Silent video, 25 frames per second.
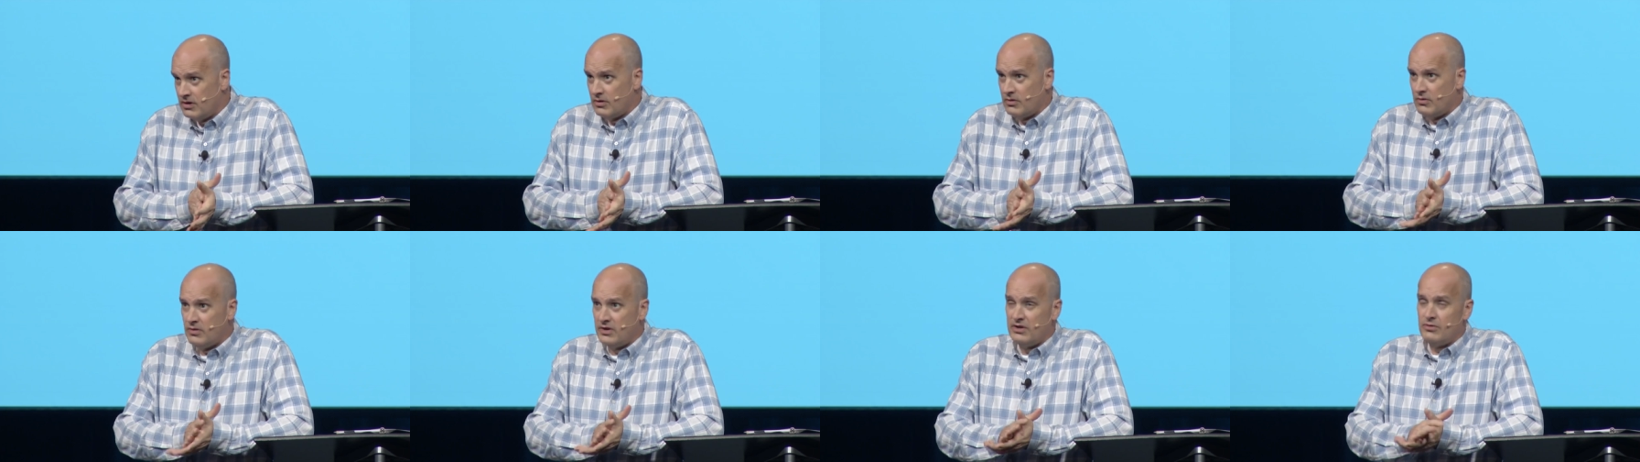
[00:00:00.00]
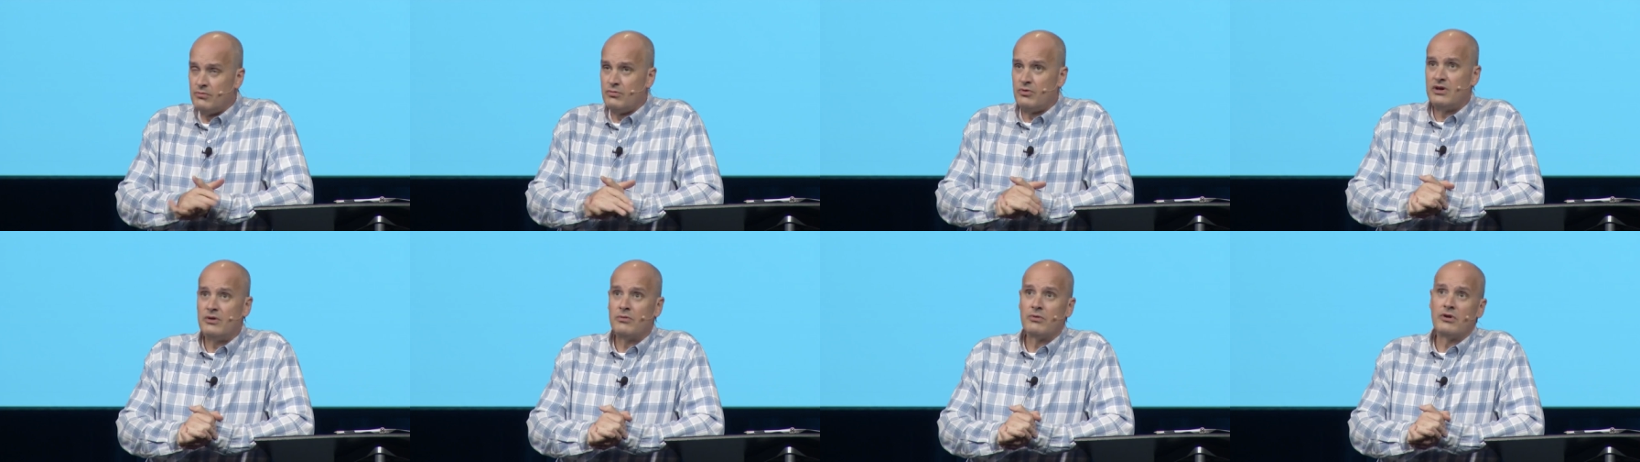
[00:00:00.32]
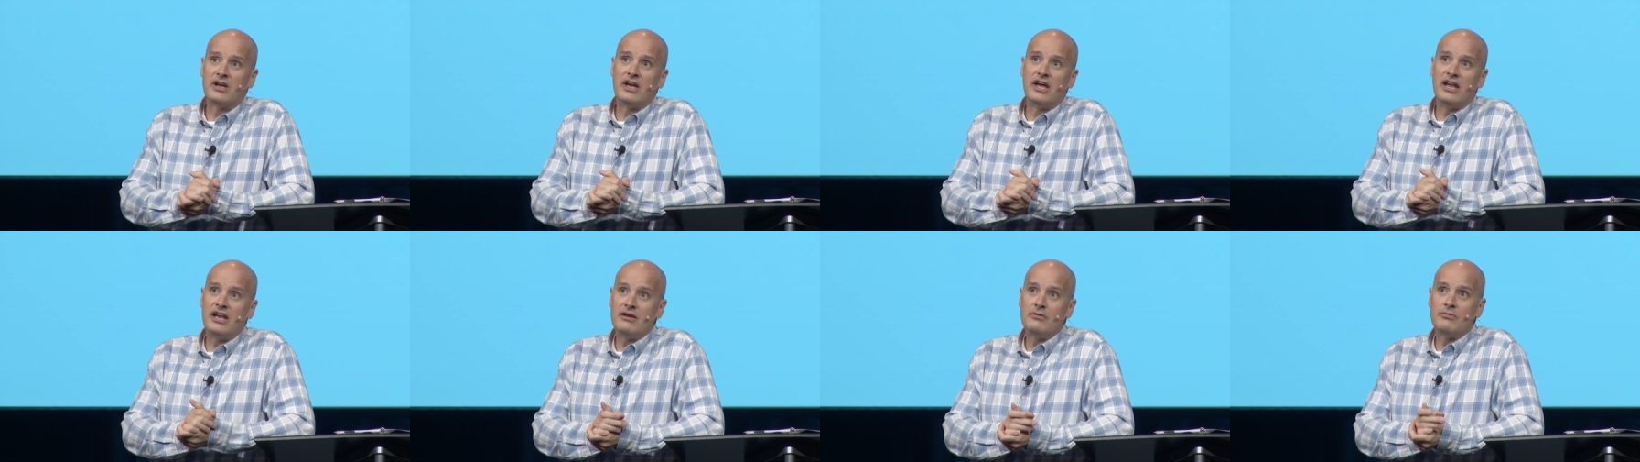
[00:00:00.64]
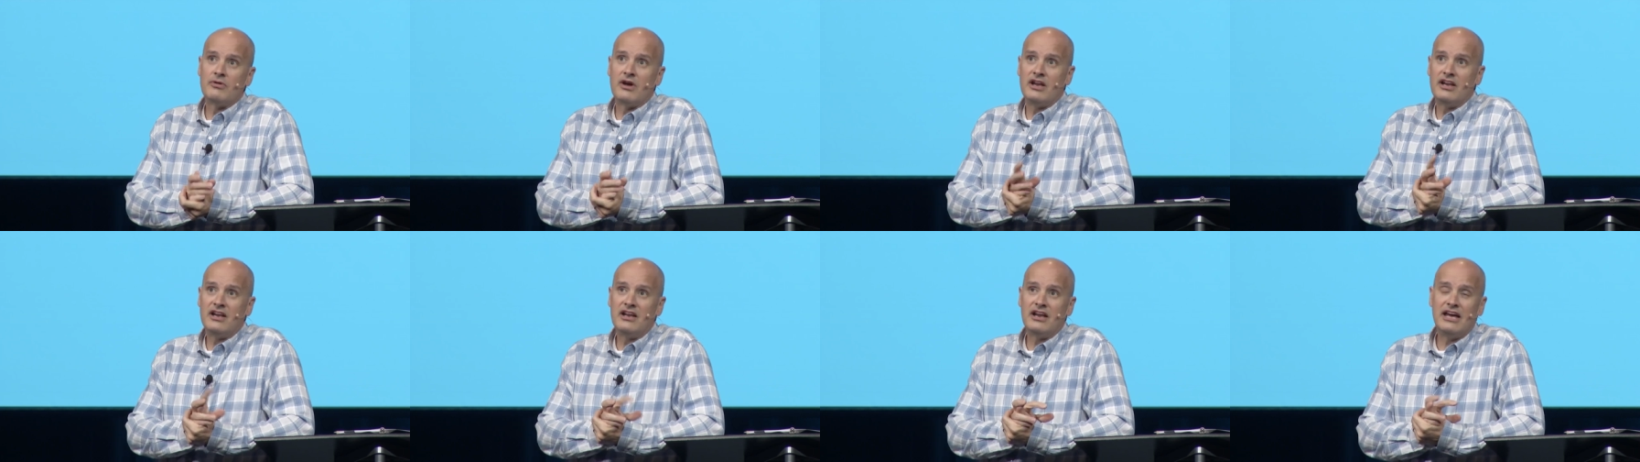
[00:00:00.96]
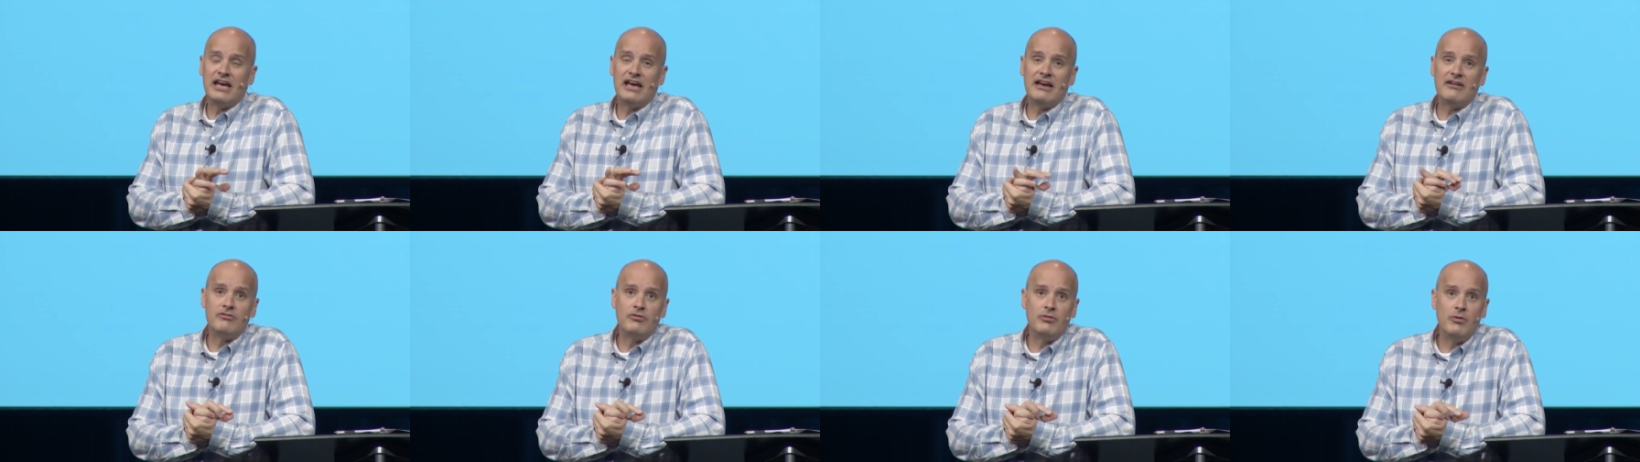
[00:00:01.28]
when we were getting ready to
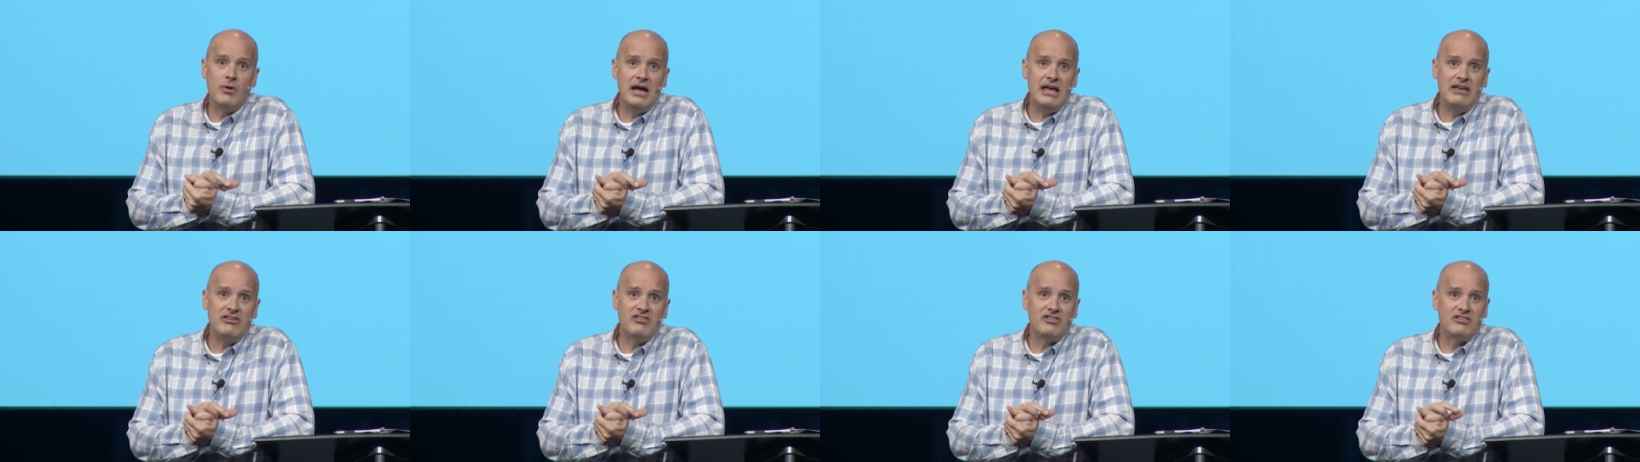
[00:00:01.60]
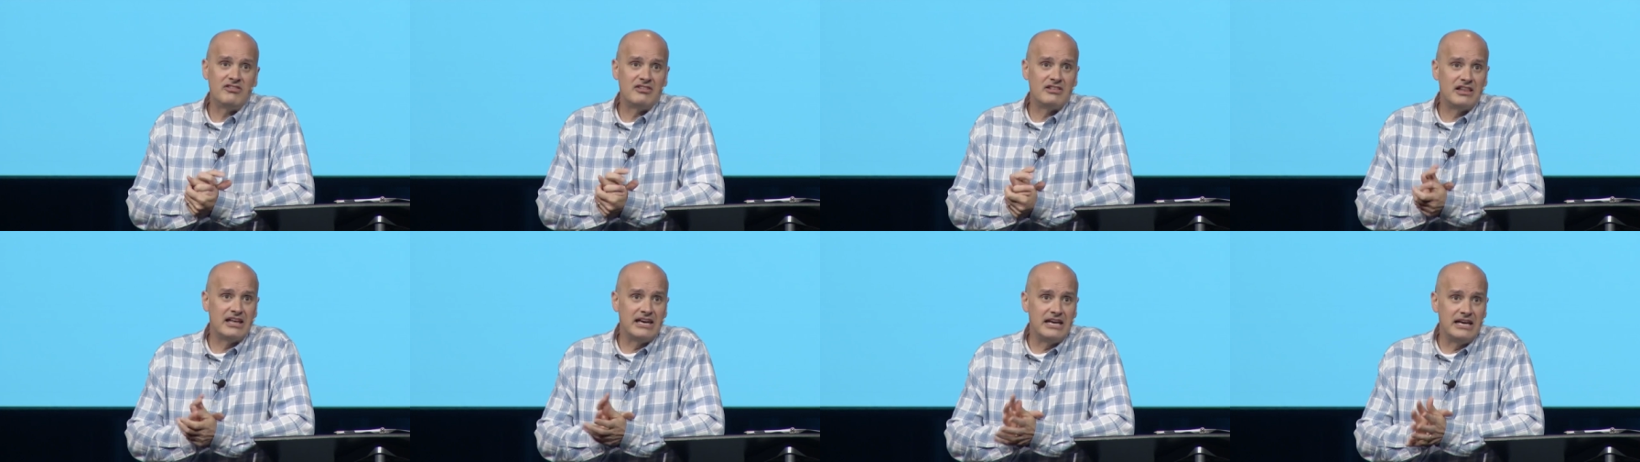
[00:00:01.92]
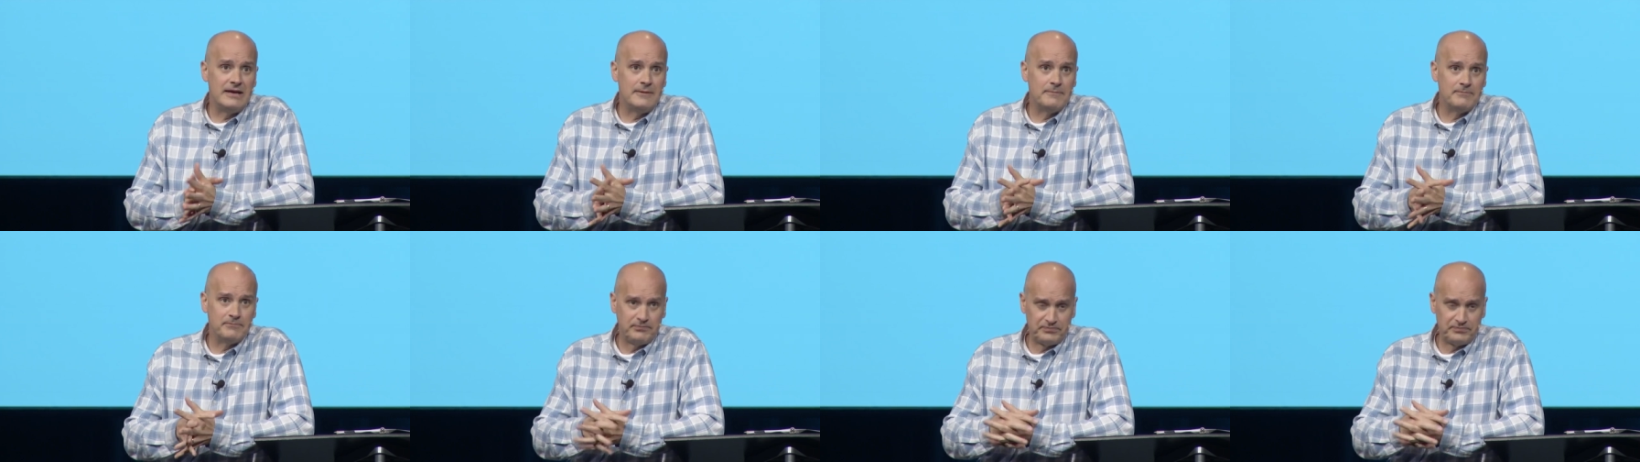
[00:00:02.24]
have Wesley.